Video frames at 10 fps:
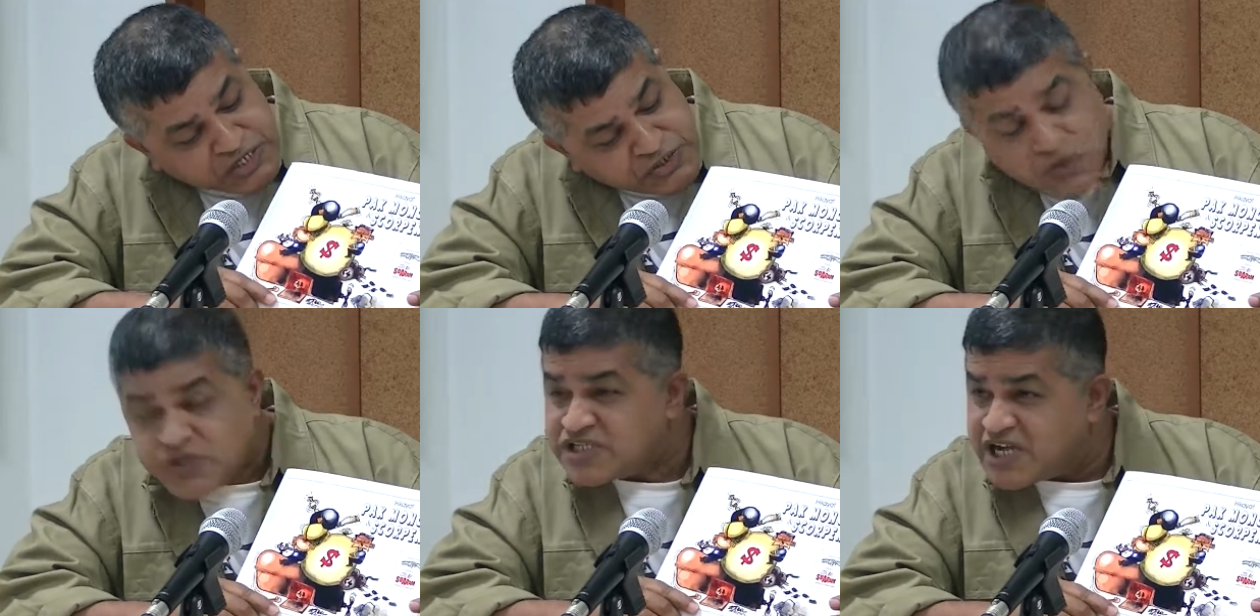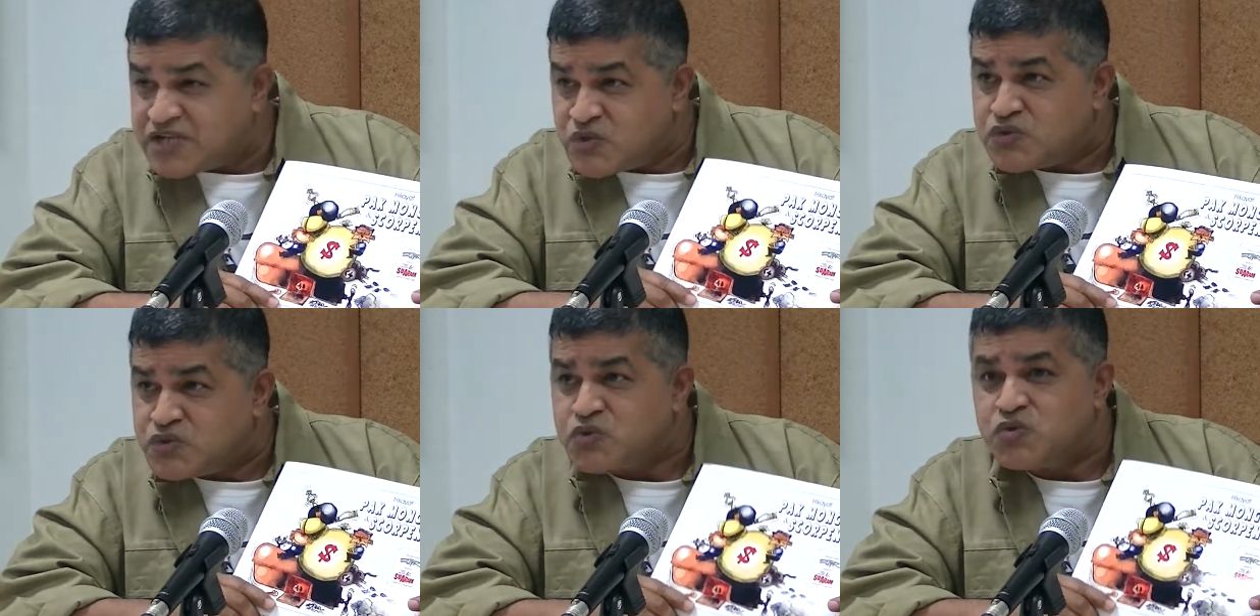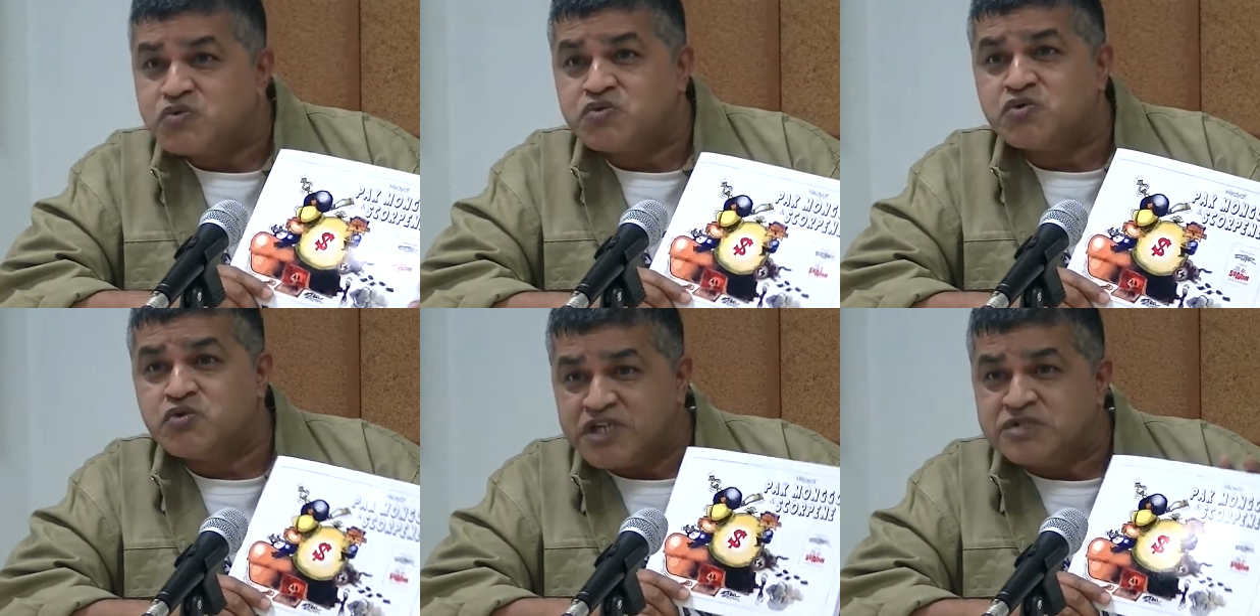show this cartoon
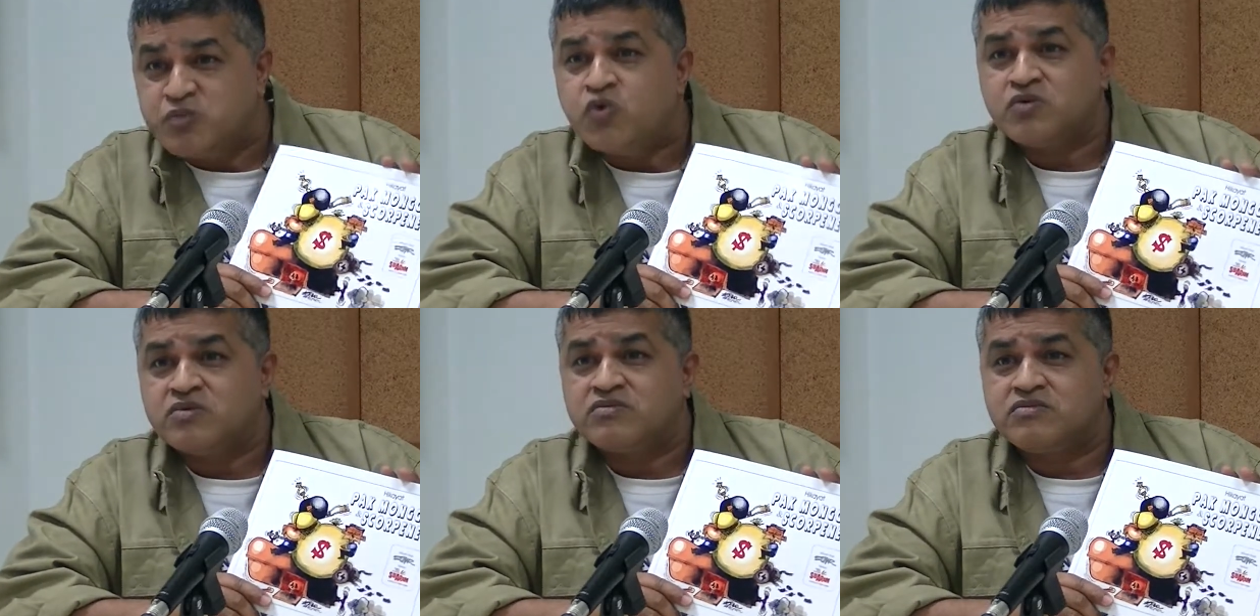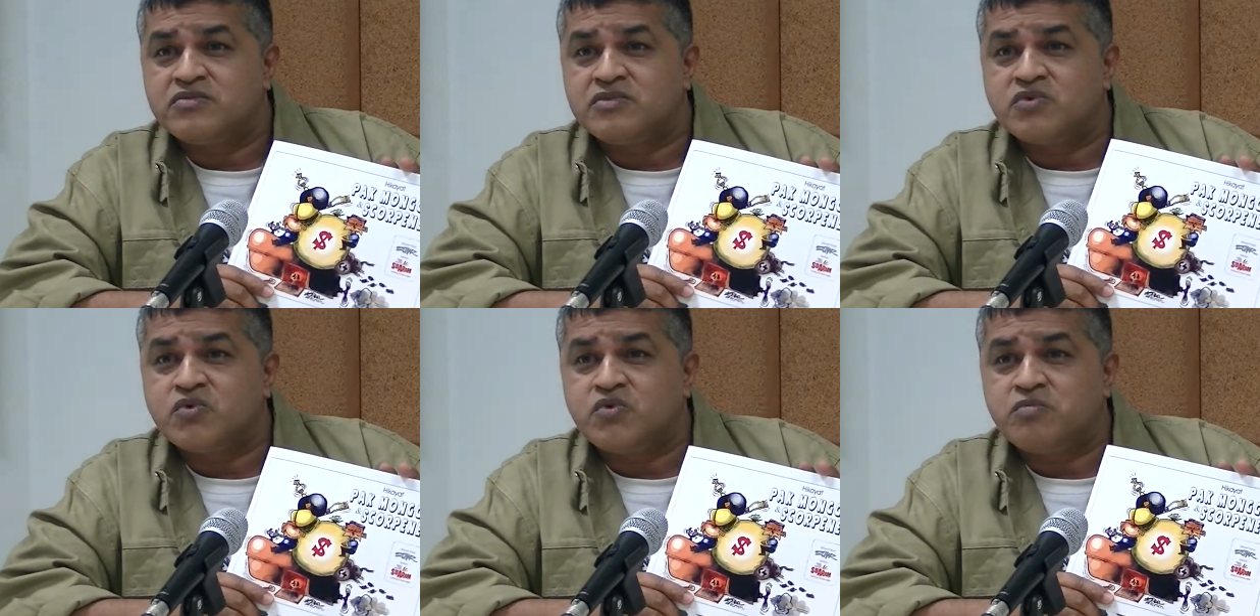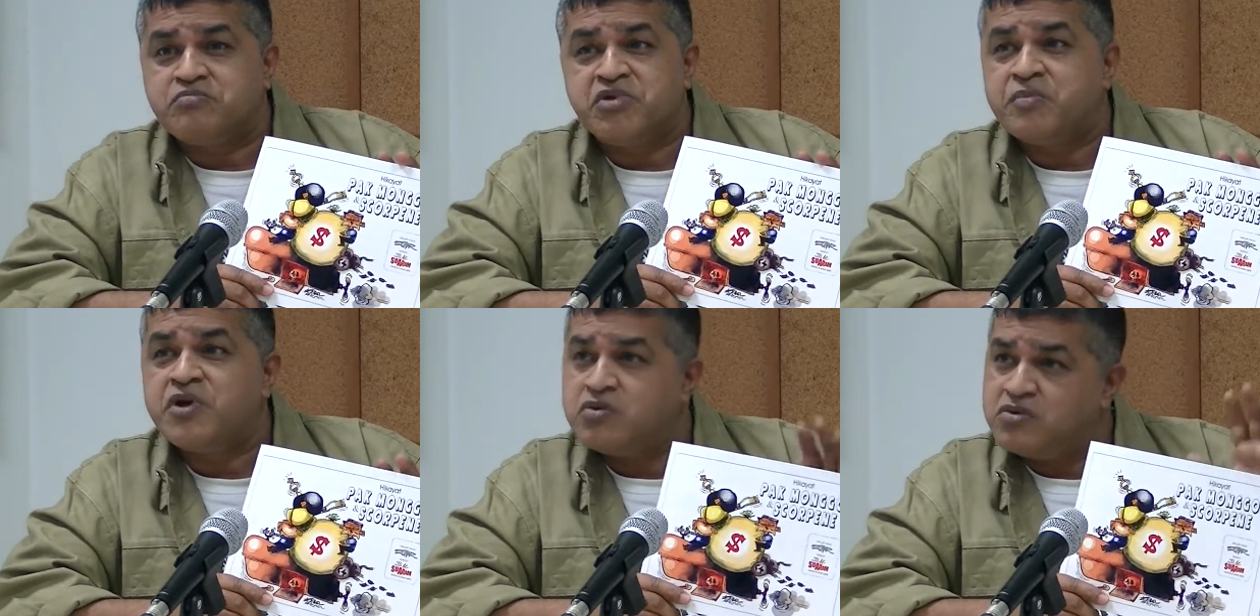to this book to
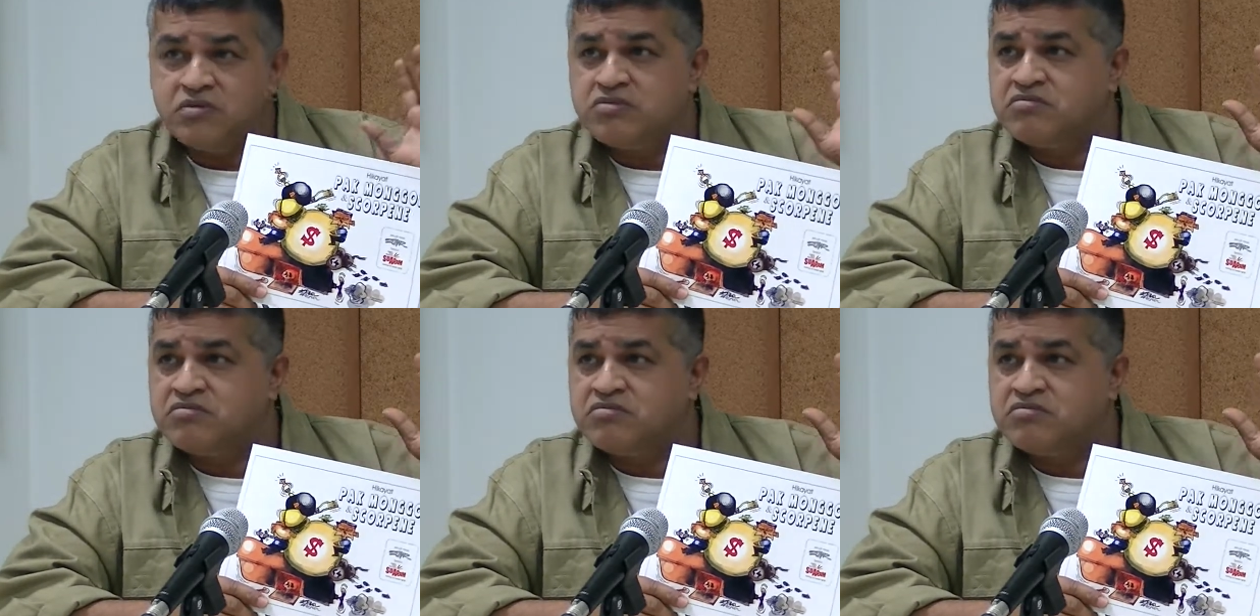people who